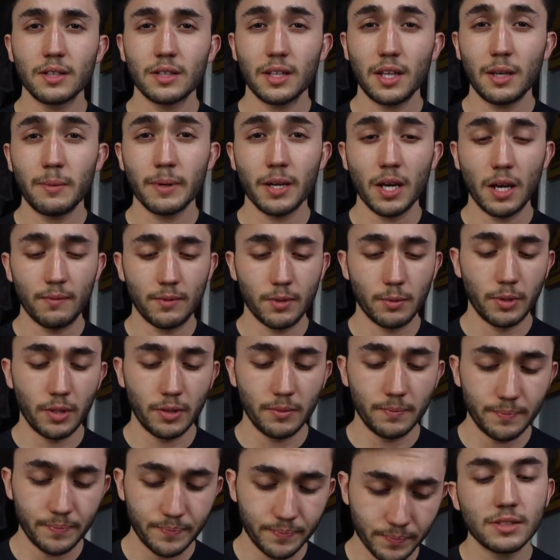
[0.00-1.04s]
Keep it
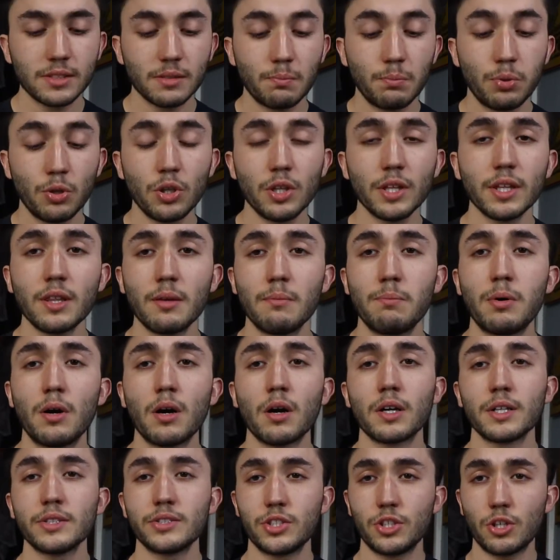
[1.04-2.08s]
comfortable. Just pulling the
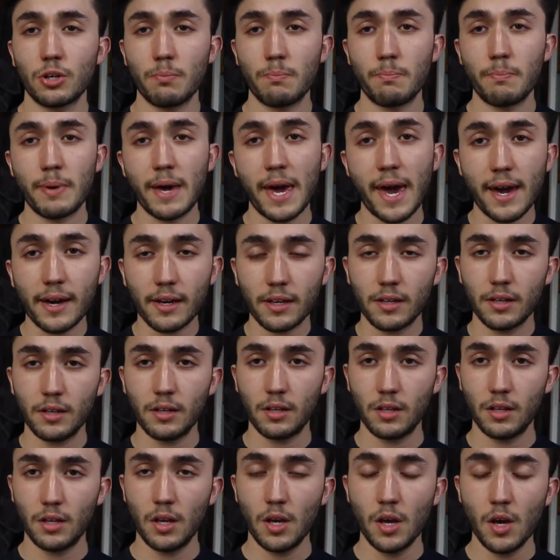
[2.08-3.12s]
bar into your back.
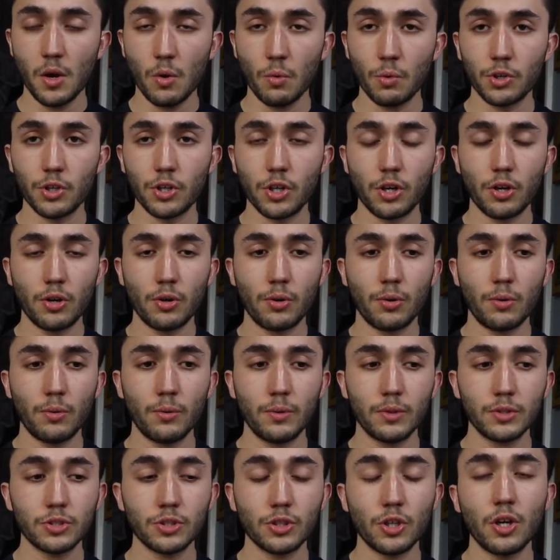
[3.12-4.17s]

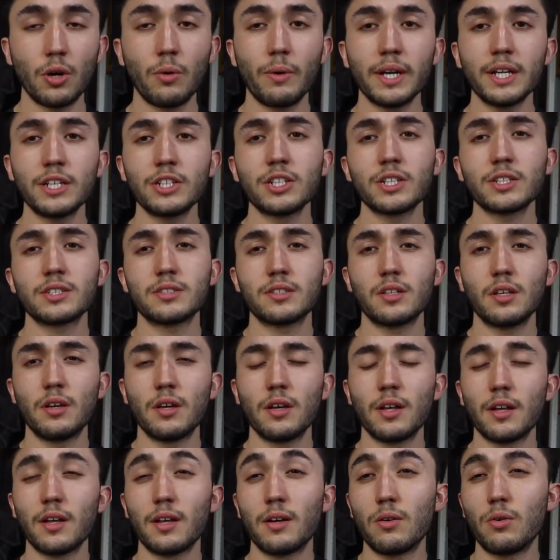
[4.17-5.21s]
So you don't want to just
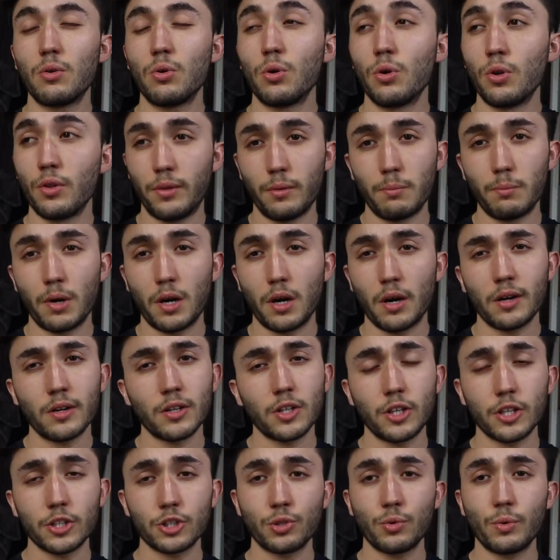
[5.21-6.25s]
hold the bar.
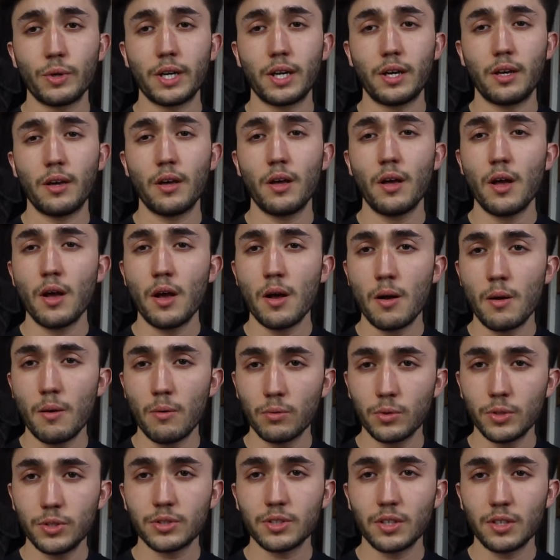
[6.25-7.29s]
You actually want to
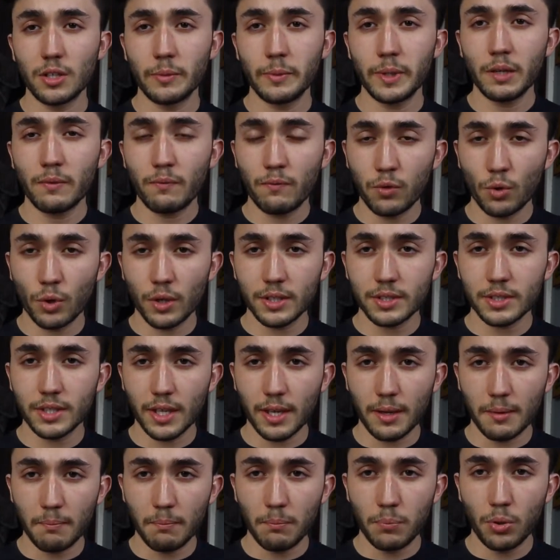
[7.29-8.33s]
use a little bit of force
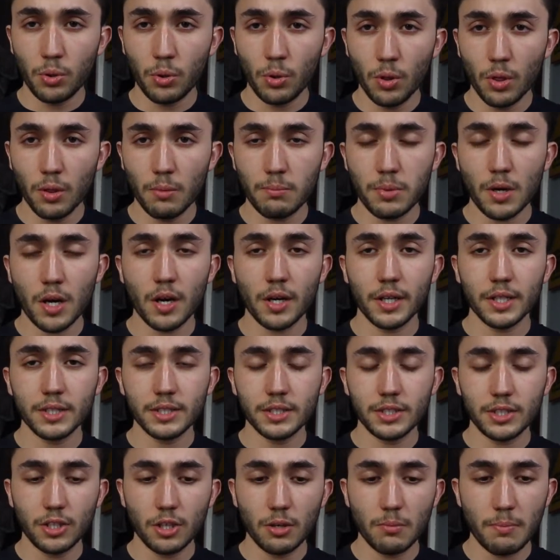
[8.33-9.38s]
and pull the bar
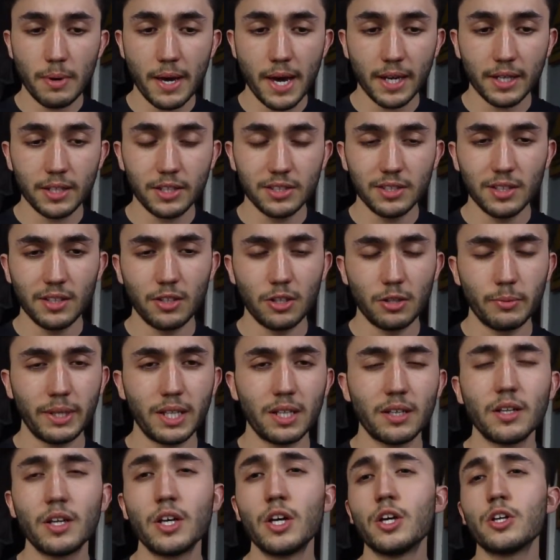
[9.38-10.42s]
into your back just a little
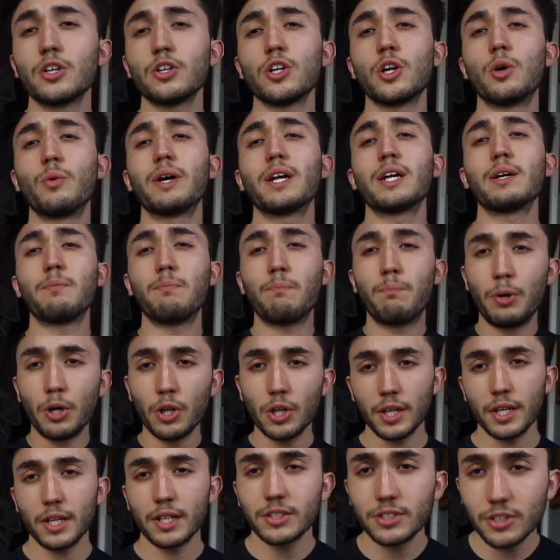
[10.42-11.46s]
bit. You don't want to
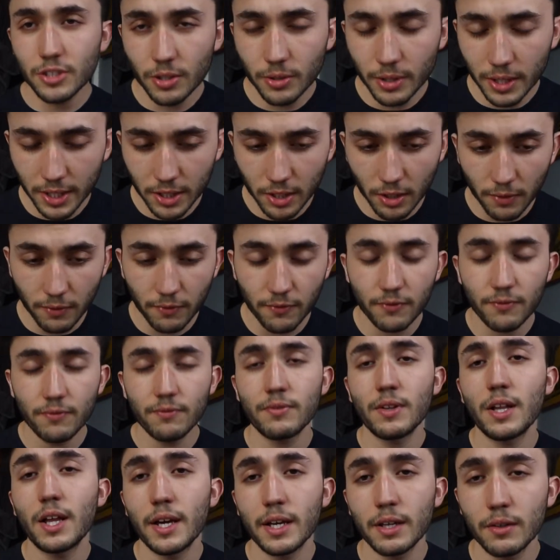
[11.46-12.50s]
pull it into you and then you're
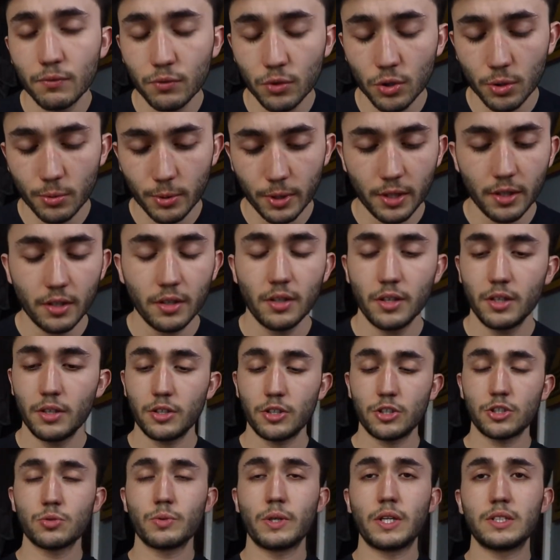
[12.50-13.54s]
flying forward.
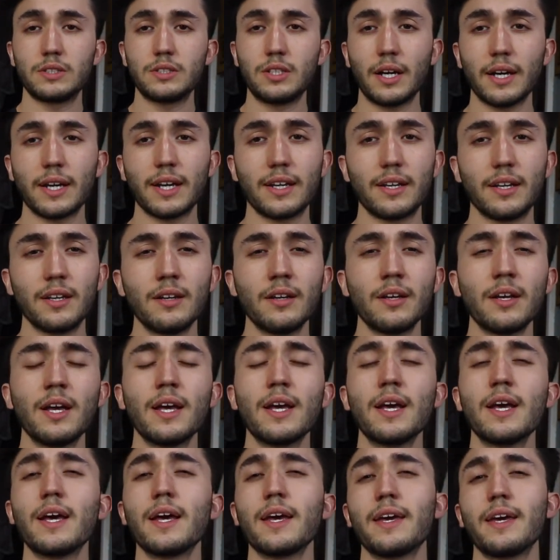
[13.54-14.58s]
You just want to tug it in,
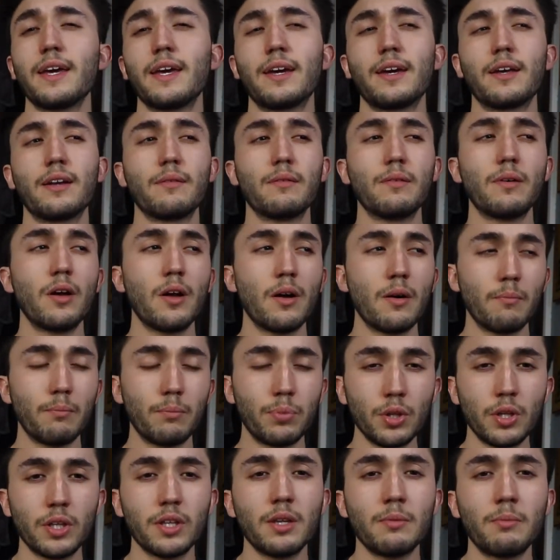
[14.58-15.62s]
and
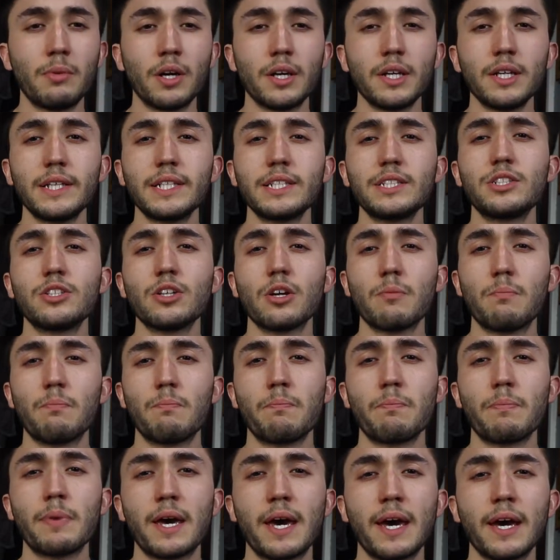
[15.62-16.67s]
pulling the bar into your
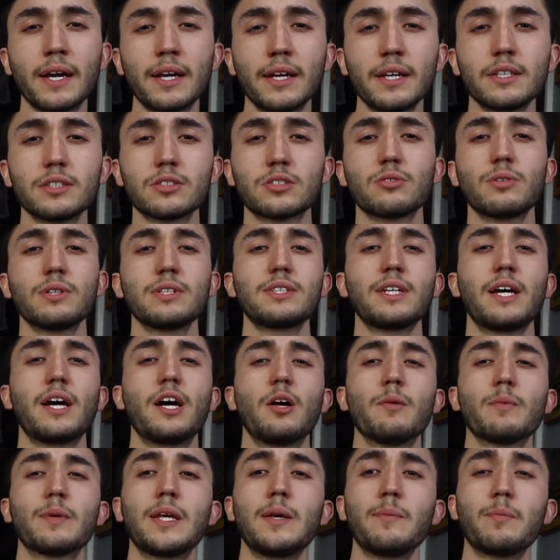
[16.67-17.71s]
back is going to
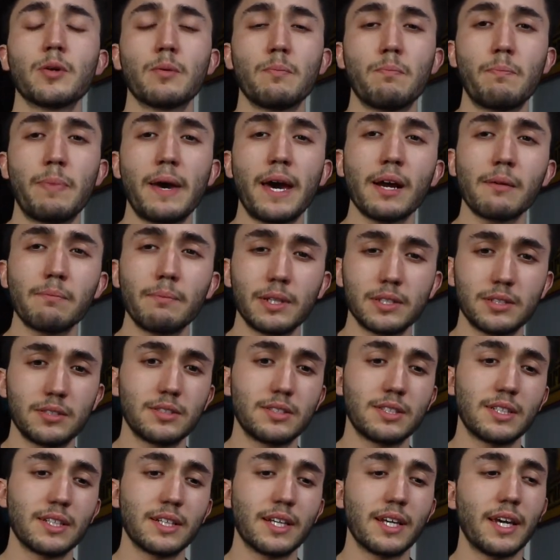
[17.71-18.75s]
help keep your back
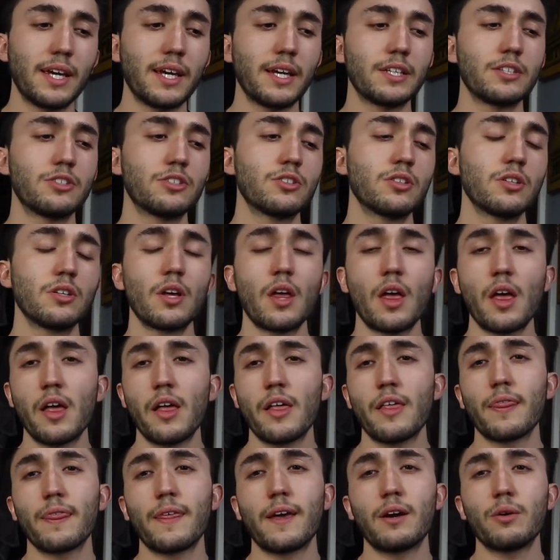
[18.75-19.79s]
muscles engaged.
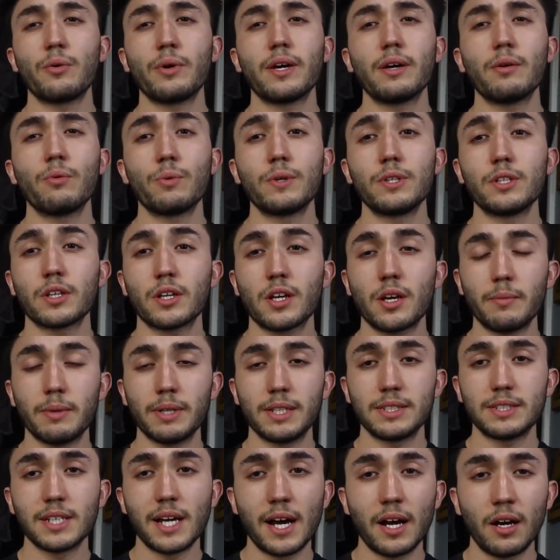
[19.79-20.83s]
That way, when you're
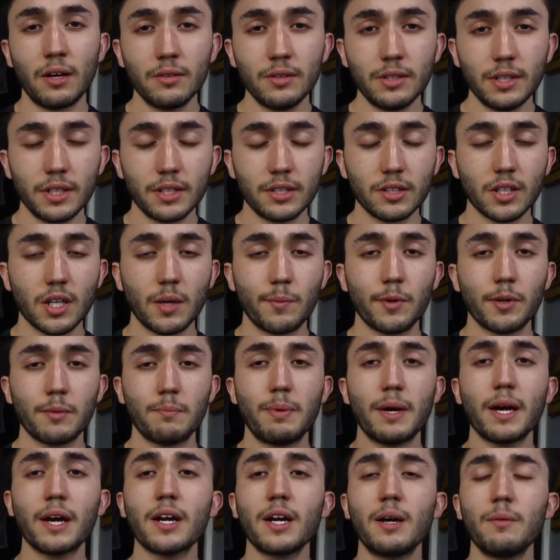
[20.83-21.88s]
coming down and you're coming
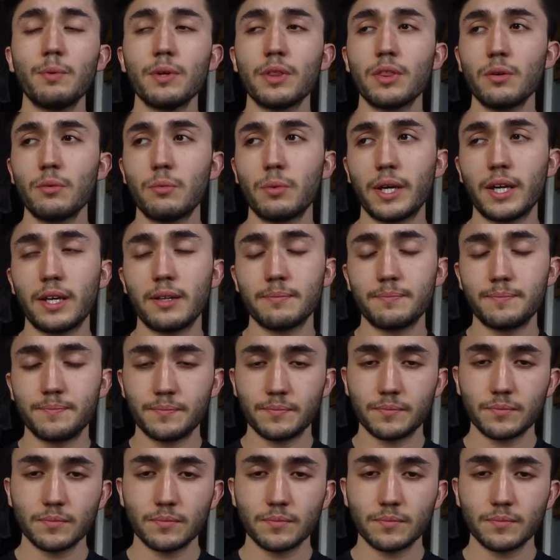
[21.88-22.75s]
back up with the weight,